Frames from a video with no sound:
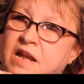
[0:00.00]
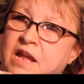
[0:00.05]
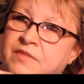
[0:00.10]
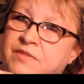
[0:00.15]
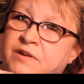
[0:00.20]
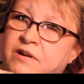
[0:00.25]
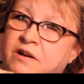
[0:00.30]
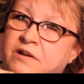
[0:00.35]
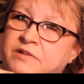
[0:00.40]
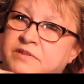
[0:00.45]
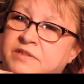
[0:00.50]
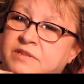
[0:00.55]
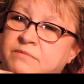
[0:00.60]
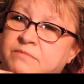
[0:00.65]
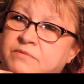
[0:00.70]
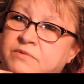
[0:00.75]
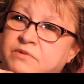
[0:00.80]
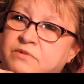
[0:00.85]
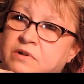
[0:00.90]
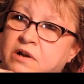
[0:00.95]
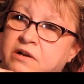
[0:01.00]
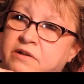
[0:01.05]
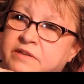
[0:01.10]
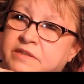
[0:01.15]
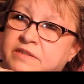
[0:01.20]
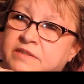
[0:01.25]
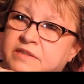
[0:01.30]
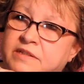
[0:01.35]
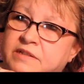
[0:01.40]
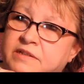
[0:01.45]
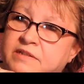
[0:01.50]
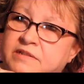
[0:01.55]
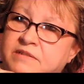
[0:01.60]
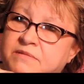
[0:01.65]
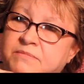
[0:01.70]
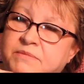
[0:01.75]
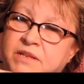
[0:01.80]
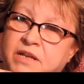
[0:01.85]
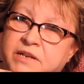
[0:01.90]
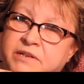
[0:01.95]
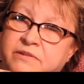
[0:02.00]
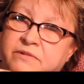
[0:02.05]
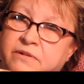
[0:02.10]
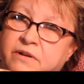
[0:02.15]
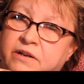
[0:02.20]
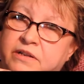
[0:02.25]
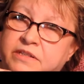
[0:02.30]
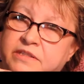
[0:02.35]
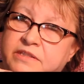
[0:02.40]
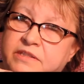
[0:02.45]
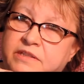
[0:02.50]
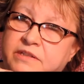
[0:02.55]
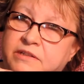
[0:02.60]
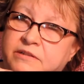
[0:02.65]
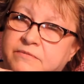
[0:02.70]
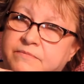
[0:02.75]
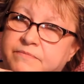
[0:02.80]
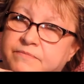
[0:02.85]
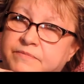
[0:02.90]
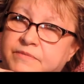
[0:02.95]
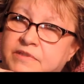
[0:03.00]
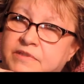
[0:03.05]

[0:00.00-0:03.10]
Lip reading: And there are some drawings in it, some line drawings in it.